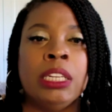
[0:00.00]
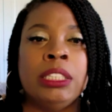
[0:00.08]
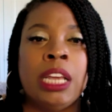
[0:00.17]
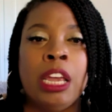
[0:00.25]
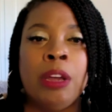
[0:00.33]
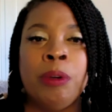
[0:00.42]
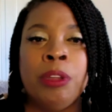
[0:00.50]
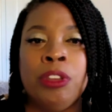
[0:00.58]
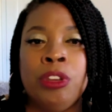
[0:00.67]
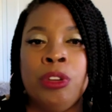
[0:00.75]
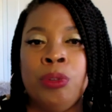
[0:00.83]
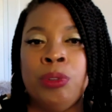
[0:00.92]
Take with
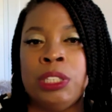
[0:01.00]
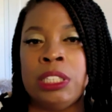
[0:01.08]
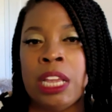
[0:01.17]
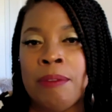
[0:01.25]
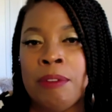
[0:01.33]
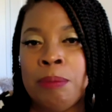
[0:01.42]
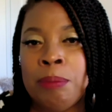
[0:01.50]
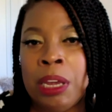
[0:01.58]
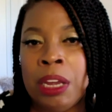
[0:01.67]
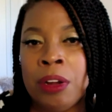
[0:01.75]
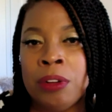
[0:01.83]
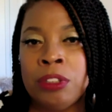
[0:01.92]
you 7
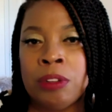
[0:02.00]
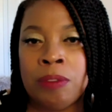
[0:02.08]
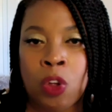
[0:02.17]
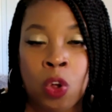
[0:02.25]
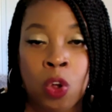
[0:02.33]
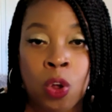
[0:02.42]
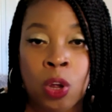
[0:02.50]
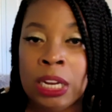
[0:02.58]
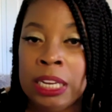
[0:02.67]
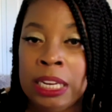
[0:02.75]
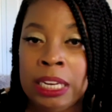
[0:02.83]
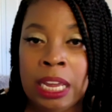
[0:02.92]
pairs of all
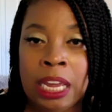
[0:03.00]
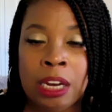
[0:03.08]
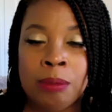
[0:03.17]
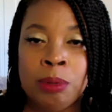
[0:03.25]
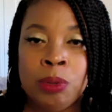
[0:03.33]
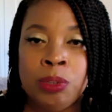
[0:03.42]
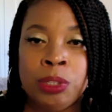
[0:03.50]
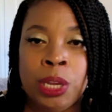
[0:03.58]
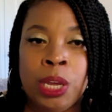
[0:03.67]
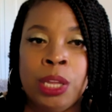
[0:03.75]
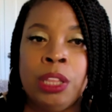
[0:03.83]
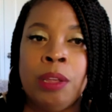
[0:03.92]
clean animals,
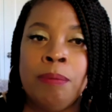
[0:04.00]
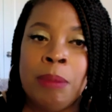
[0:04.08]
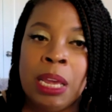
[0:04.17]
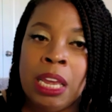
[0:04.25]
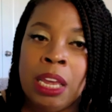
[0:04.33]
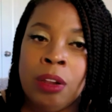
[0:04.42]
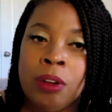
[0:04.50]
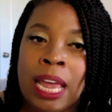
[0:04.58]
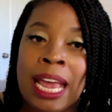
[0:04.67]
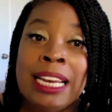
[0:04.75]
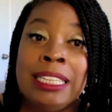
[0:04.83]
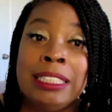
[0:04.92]
the male
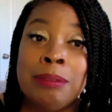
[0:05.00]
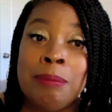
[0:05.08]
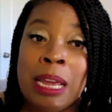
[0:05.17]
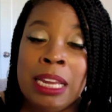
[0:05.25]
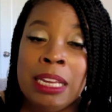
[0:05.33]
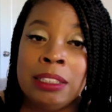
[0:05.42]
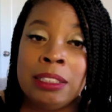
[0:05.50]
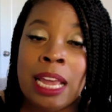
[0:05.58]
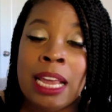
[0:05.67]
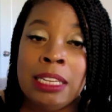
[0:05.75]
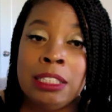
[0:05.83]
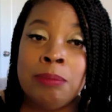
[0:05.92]
and its mate
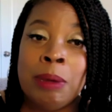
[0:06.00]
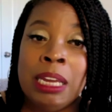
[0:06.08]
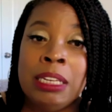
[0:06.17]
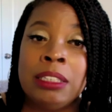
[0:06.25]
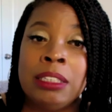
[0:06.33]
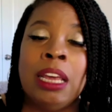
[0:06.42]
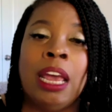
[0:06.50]
and his mate,